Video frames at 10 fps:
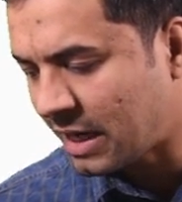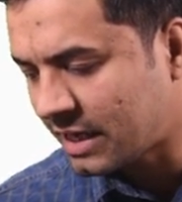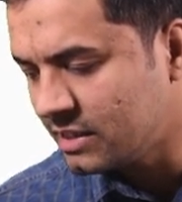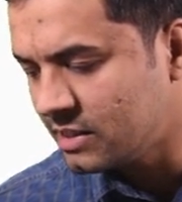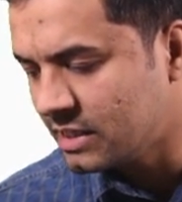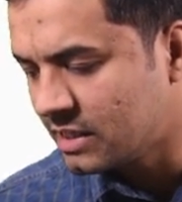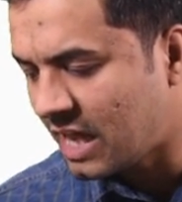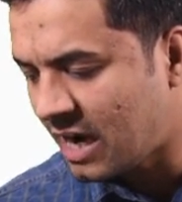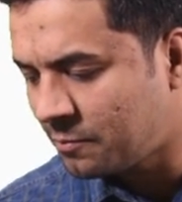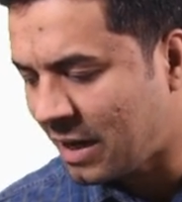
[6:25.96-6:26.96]
package.
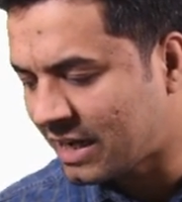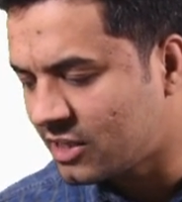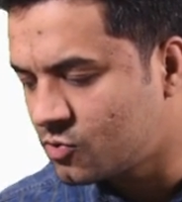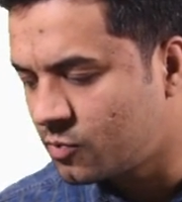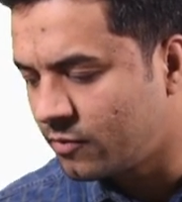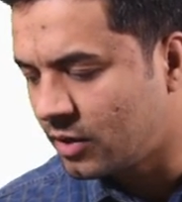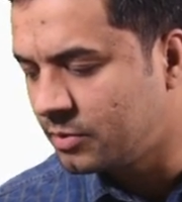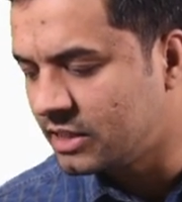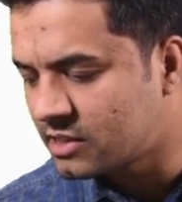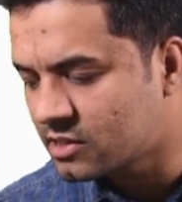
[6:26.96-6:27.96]
In that package we
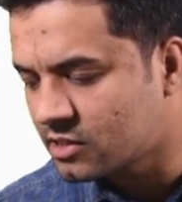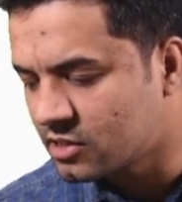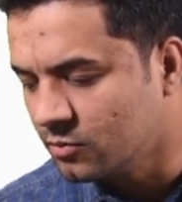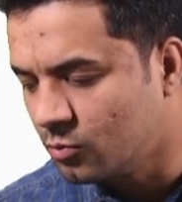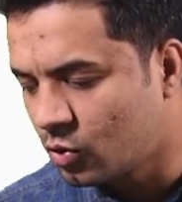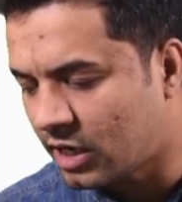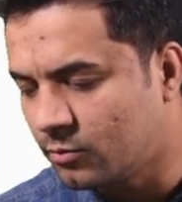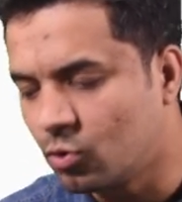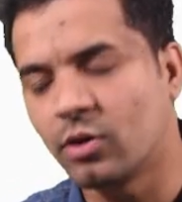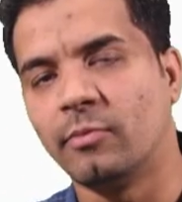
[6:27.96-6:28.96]
will be discussing more
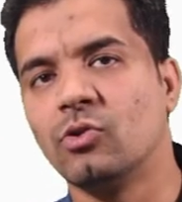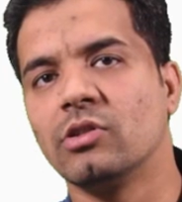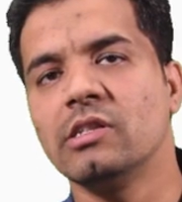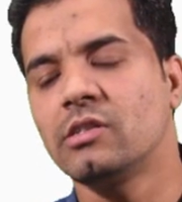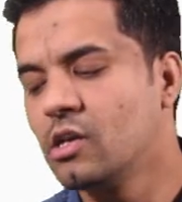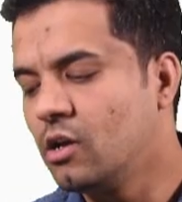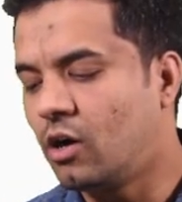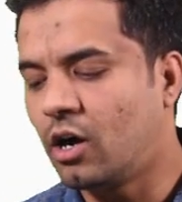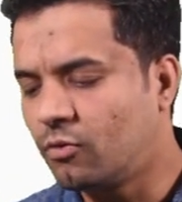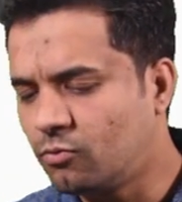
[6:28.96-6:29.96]
and more about this,
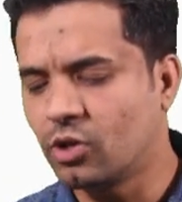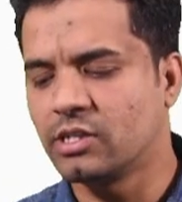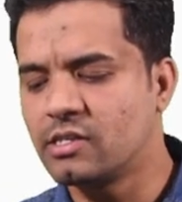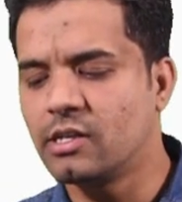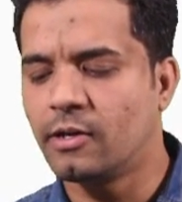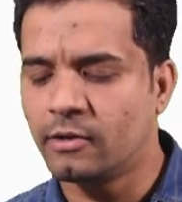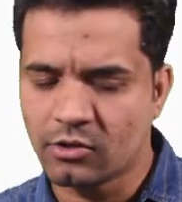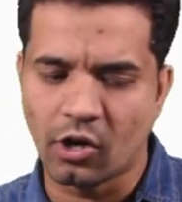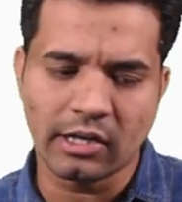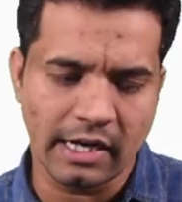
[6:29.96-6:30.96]
what is
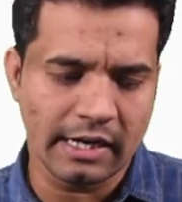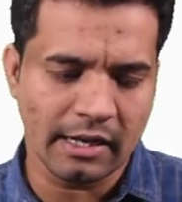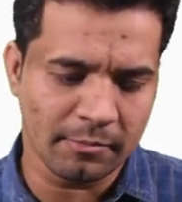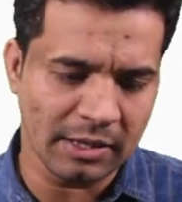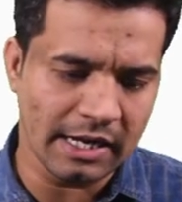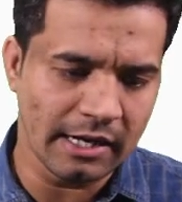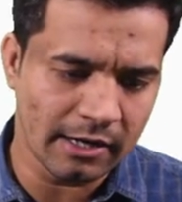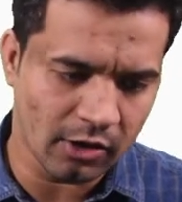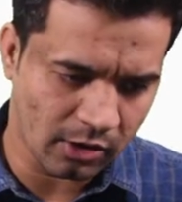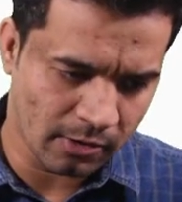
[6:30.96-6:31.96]
the concurrent
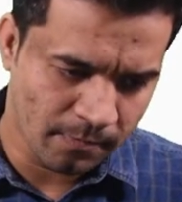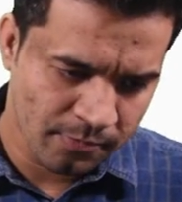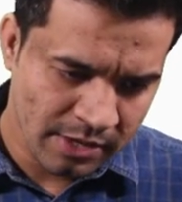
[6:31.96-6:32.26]
API and all.